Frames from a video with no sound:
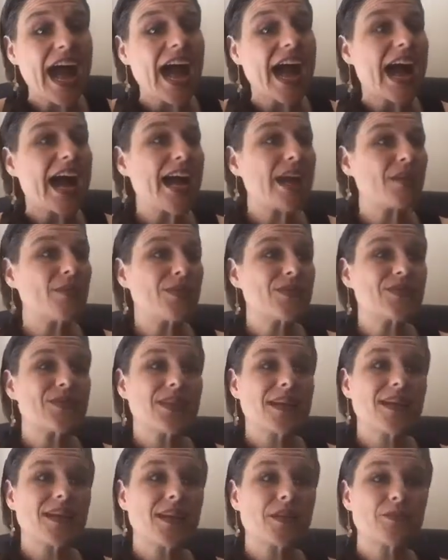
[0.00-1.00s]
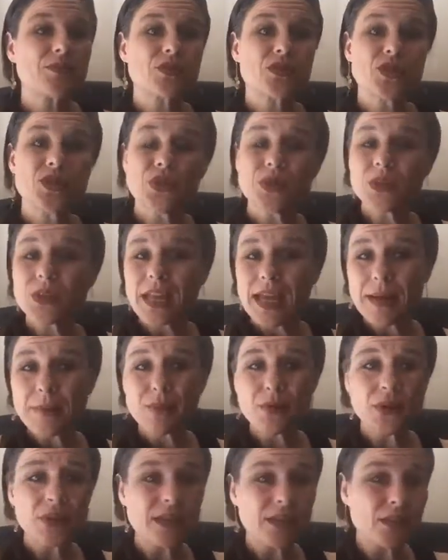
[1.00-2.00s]
It was in an obscure
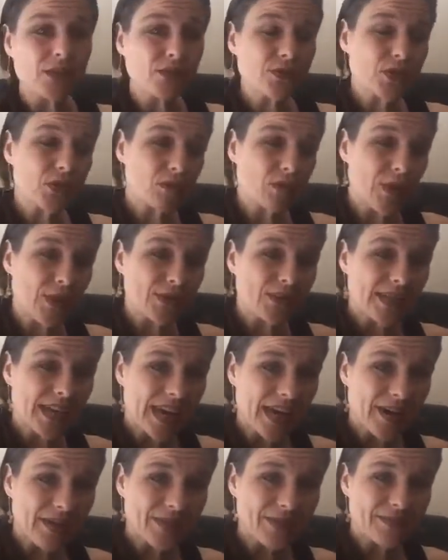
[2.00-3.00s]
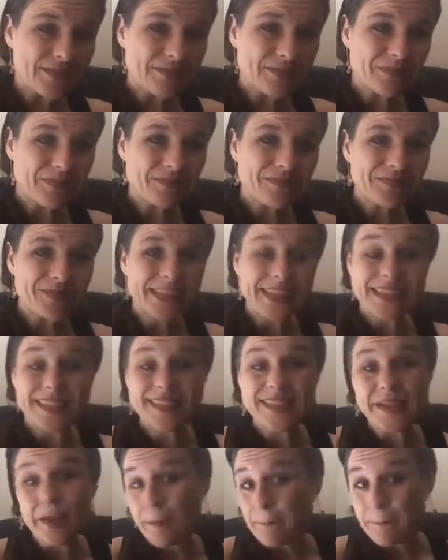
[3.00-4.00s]
library in a little small town, in
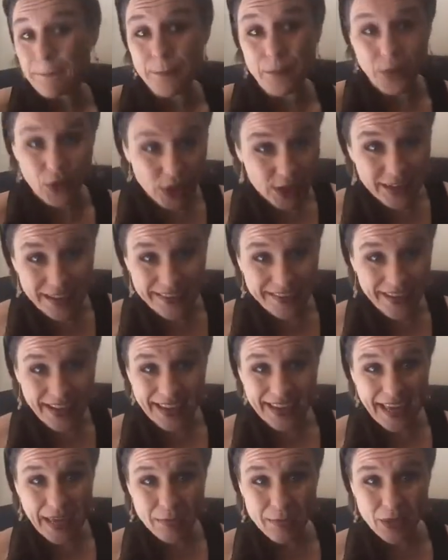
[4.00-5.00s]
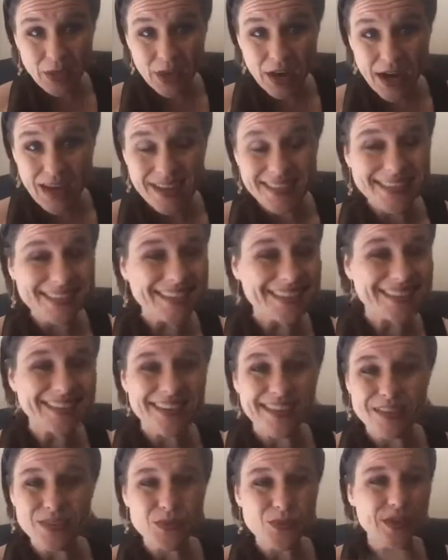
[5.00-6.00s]
some book that I came across, because, I
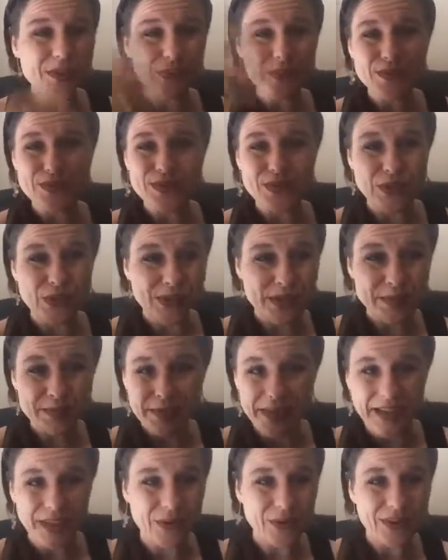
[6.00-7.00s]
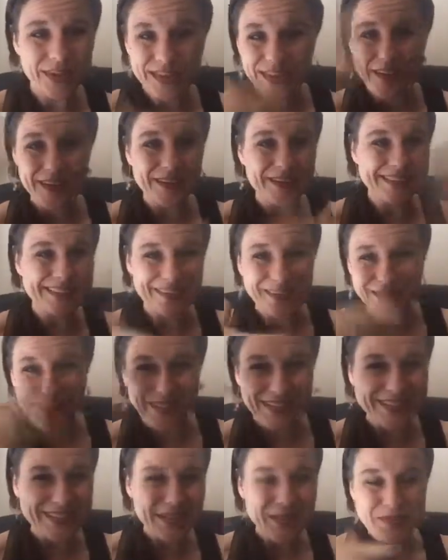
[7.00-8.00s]
was one of those nerdy piano kids. I'll
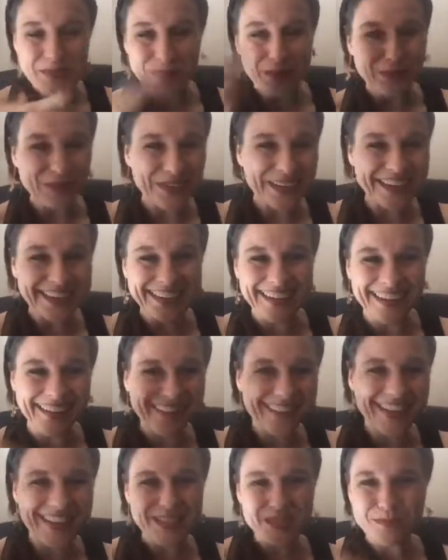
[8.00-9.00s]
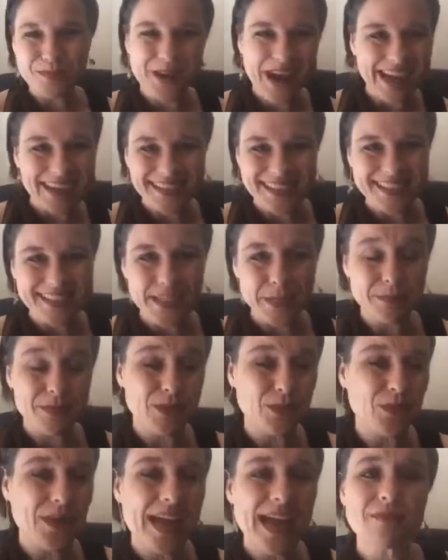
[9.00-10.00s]
always read in all kinds of practice tips
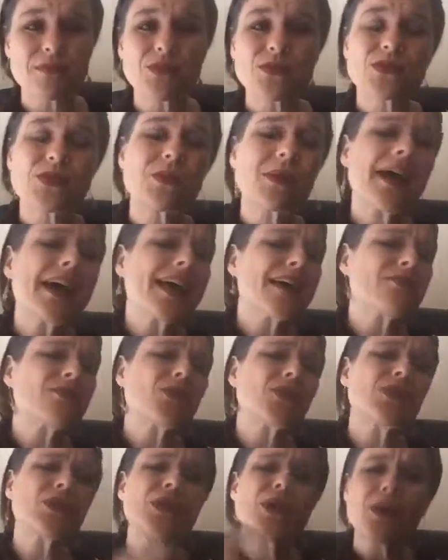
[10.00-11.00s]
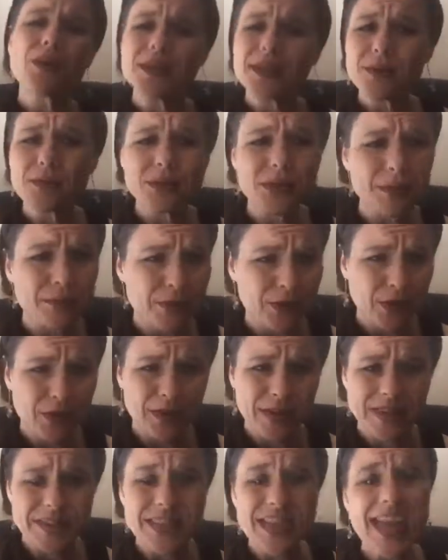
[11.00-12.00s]
and what have you. So I have no idea what the book
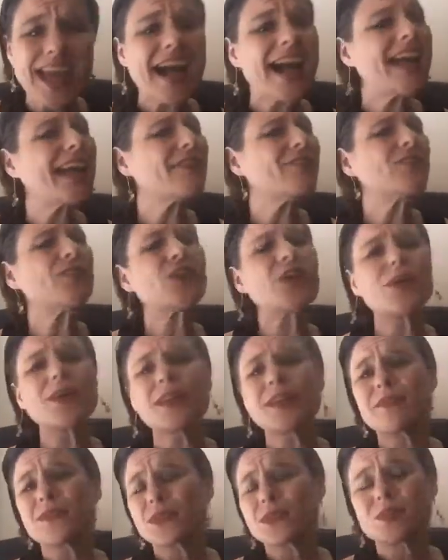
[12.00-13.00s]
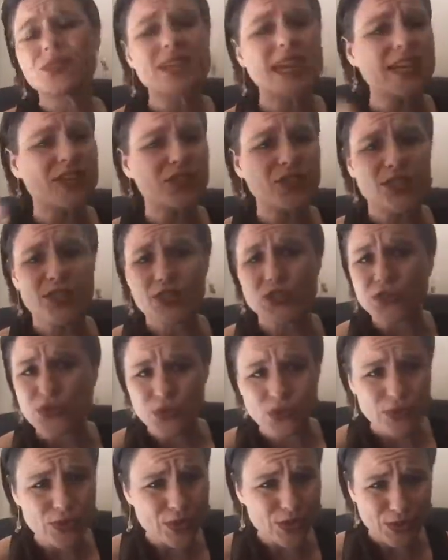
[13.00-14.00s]
was. I have no idea if this was actually a
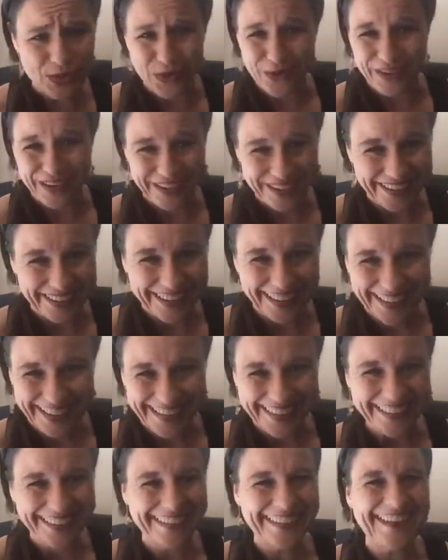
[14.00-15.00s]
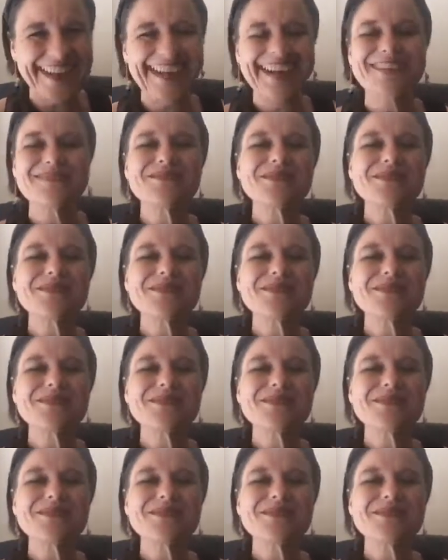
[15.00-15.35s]
true story or not, all right?